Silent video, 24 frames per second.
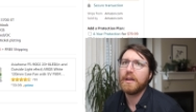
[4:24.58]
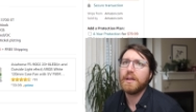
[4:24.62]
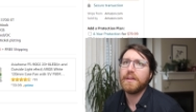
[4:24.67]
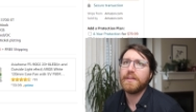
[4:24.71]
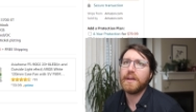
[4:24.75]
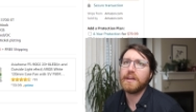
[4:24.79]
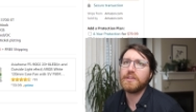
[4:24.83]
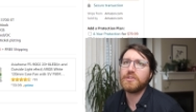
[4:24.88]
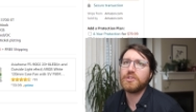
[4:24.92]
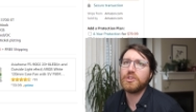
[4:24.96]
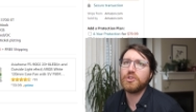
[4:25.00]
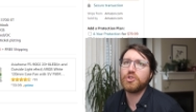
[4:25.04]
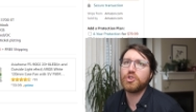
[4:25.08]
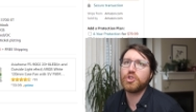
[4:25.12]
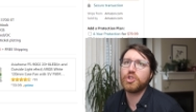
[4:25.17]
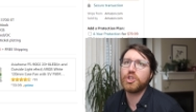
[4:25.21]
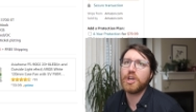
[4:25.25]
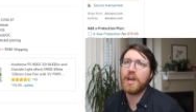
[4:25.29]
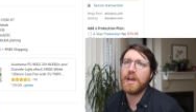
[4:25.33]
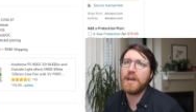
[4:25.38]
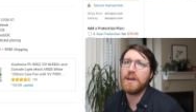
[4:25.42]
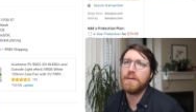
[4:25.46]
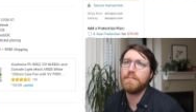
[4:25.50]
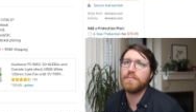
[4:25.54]
That's a
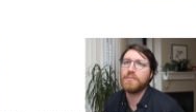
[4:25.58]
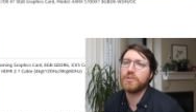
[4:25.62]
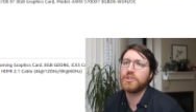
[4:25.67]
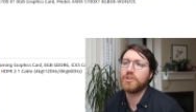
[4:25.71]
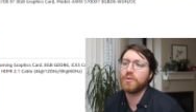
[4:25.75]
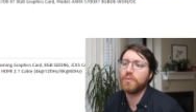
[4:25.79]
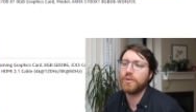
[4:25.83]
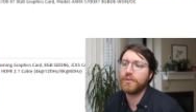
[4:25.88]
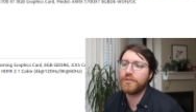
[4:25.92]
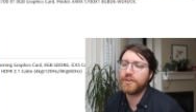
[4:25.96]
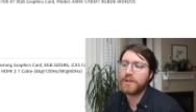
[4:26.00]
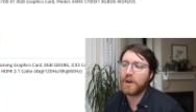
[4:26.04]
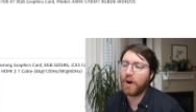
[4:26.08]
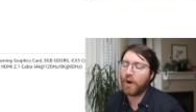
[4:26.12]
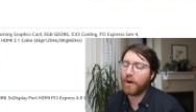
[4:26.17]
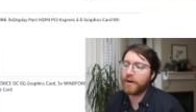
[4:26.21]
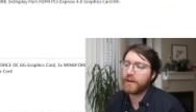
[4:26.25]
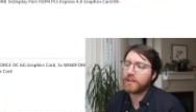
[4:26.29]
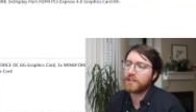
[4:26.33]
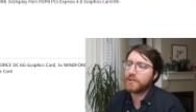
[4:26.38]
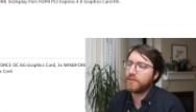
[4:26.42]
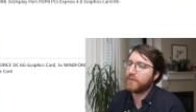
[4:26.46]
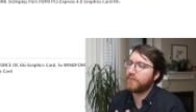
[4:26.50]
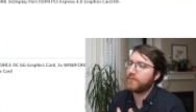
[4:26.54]
shame. So with the
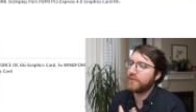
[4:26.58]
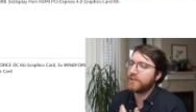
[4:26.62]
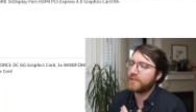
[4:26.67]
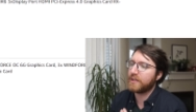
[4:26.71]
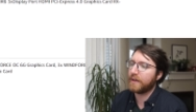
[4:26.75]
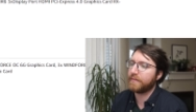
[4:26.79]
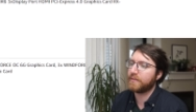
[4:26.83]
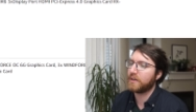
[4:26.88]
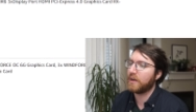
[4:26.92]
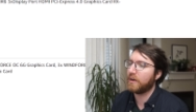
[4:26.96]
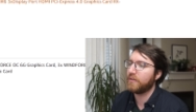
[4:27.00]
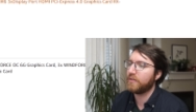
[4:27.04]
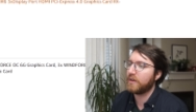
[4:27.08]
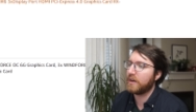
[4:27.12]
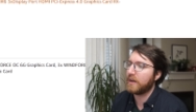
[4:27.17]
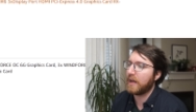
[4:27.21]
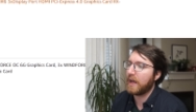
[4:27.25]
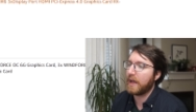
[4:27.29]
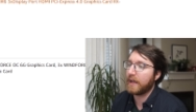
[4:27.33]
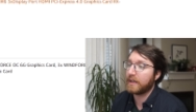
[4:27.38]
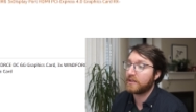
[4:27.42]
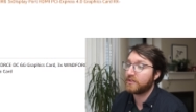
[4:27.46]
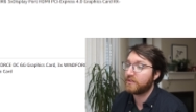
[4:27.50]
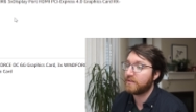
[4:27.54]
RX 5700
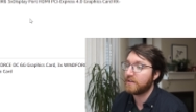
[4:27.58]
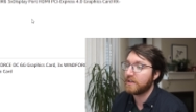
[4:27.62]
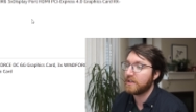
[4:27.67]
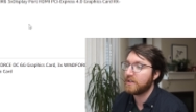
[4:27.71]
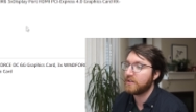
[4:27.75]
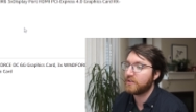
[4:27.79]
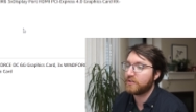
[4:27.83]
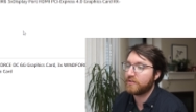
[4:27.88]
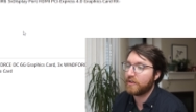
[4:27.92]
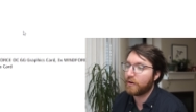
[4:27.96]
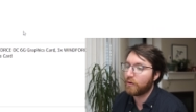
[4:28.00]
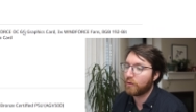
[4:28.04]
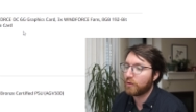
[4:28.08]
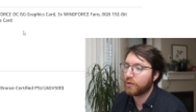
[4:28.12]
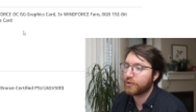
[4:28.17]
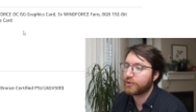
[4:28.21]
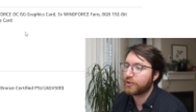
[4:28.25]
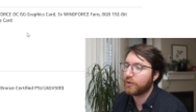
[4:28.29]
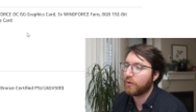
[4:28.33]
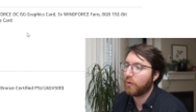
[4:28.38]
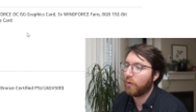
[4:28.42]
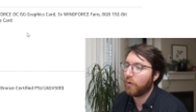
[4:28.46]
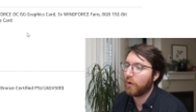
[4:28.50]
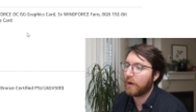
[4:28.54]
XTs, they're
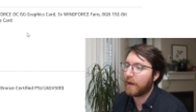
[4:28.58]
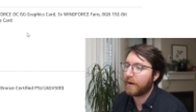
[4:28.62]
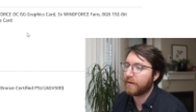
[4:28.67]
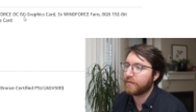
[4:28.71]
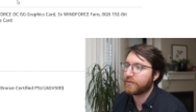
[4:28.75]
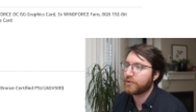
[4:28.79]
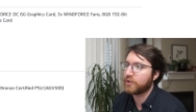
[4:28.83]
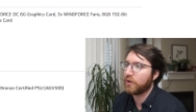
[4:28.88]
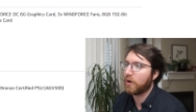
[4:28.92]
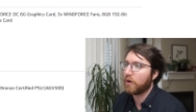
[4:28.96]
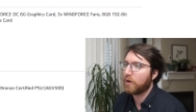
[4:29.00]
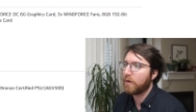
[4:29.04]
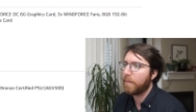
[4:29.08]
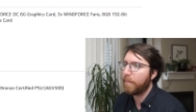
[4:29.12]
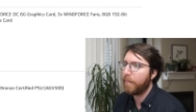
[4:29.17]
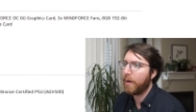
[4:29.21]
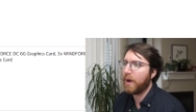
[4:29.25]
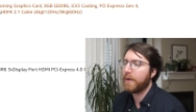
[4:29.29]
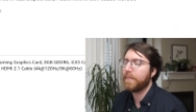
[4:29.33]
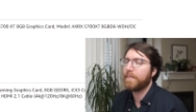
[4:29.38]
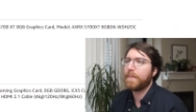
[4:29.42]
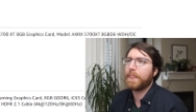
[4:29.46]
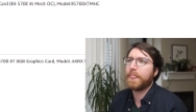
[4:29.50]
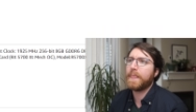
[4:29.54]
also all out of stock.
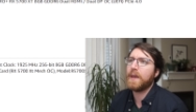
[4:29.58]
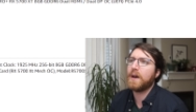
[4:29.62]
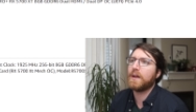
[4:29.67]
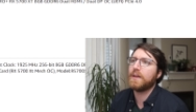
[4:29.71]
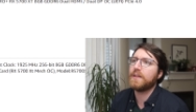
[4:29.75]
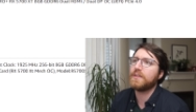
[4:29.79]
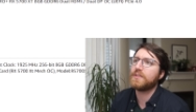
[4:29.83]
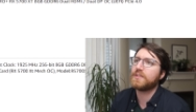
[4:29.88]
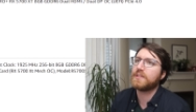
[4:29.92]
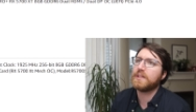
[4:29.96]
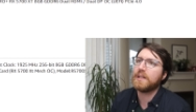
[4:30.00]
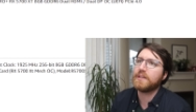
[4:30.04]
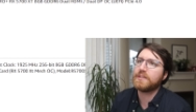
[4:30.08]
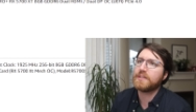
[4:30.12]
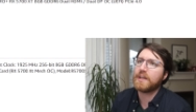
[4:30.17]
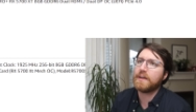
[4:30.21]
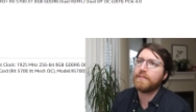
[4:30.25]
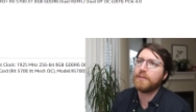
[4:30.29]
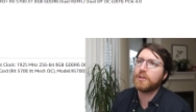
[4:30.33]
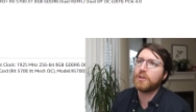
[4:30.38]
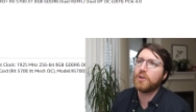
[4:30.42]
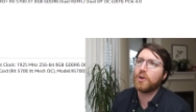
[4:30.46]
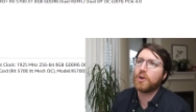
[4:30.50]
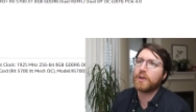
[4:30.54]
But yeah, let's let's have
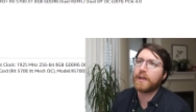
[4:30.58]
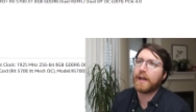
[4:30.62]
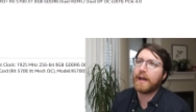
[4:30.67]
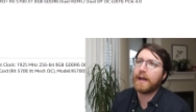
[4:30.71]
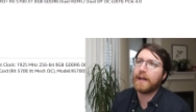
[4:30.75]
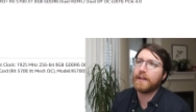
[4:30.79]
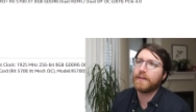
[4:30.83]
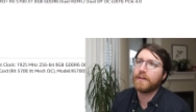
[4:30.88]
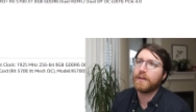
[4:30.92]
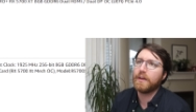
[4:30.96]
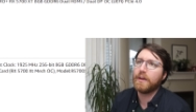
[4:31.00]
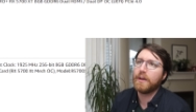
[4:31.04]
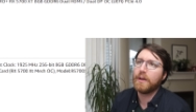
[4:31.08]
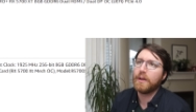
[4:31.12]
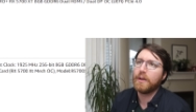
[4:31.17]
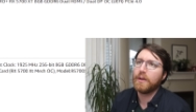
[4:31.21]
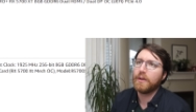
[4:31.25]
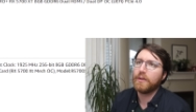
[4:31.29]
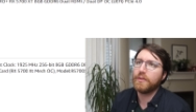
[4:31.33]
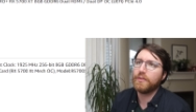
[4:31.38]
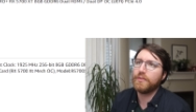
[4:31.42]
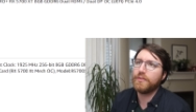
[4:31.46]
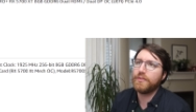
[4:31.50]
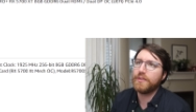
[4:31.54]
a look at
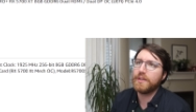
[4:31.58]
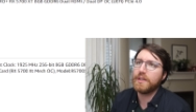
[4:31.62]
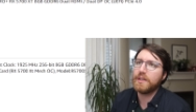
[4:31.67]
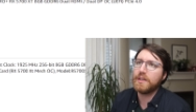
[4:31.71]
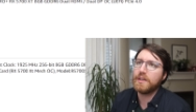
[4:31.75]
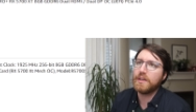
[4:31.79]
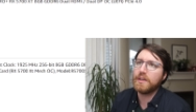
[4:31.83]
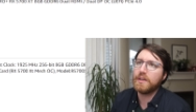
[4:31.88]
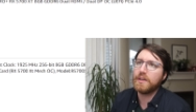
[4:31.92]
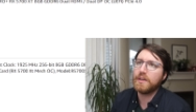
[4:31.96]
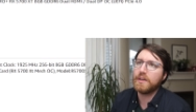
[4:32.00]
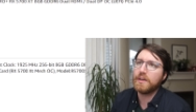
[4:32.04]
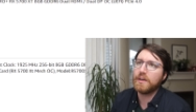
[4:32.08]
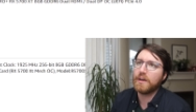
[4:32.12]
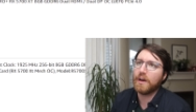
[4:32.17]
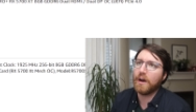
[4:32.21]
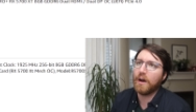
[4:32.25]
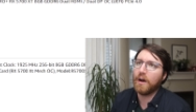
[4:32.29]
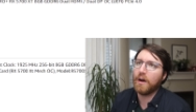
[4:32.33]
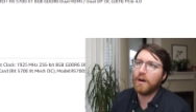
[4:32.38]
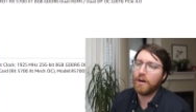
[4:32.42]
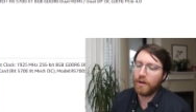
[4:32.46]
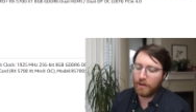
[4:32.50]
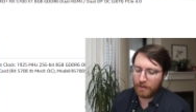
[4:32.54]
the
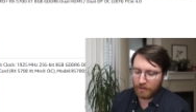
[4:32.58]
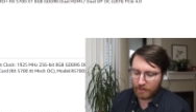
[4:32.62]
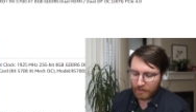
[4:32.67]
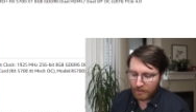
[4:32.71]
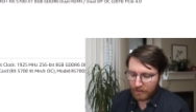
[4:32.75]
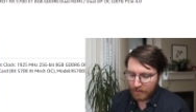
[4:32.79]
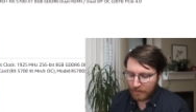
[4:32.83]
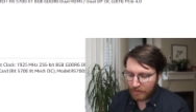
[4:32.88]
uh,